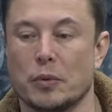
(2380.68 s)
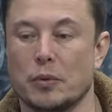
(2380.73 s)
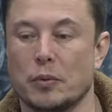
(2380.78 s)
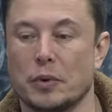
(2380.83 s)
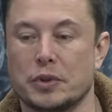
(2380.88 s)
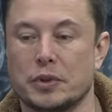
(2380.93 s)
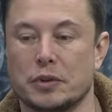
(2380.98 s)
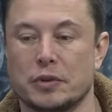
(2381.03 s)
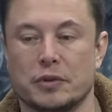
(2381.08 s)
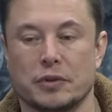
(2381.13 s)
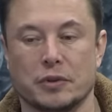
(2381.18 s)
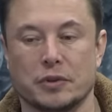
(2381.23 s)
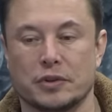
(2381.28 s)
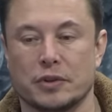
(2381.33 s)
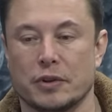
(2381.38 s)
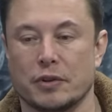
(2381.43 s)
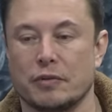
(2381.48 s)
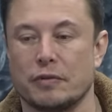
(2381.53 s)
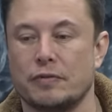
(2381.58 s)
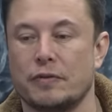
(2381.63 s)
we should do
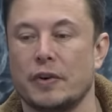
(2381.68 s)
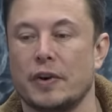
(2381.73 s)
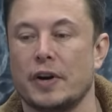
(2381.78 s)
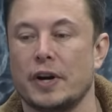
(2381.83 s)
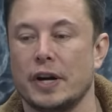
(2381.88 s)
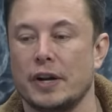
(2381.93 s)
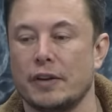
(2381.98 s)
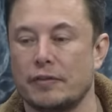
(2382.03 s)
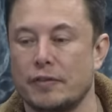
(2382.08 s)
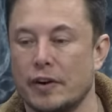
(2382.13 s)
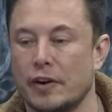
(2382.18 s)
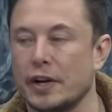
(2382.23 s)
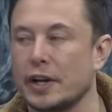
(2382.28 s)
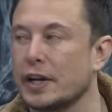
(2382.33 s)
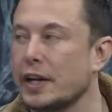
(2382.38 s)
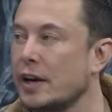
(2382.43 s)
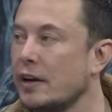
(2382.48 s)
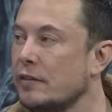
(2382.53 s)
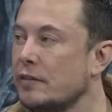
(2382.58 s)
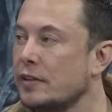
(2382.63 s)
so very, very
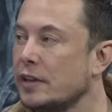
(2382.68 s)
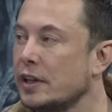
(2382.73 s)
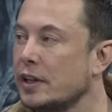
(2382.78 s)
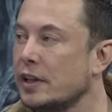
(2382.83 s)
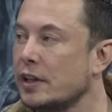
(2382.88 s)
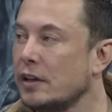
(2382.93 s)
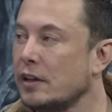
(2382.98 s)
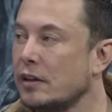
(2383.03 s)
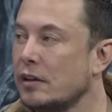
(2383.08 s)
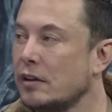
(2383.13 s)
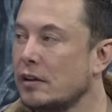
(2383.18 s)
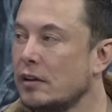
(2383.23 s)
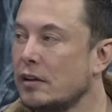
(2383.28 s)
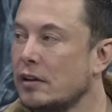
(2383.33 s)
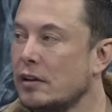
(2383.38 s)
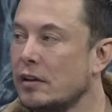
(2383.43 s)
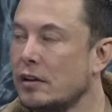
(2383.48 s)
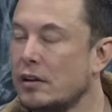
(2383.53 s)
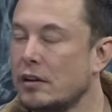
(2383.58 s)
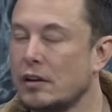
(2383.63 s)
carefully.
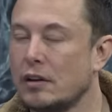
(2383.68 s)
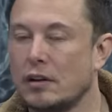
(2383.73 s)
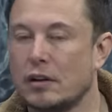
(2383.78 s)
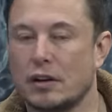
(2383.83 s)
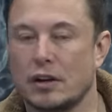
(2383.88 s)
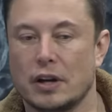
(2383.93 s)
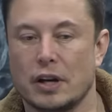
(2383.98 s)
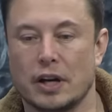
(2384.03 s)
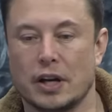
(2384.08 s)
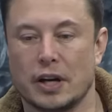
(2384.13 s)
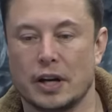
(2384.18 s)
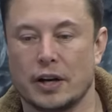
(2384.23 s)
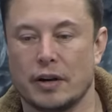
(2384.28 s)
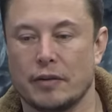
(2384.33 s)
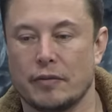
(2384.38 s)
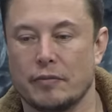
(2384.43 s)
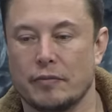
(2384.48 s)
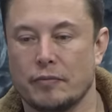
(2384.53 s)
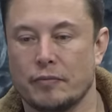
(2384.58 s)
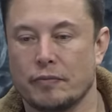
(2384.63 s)
Um,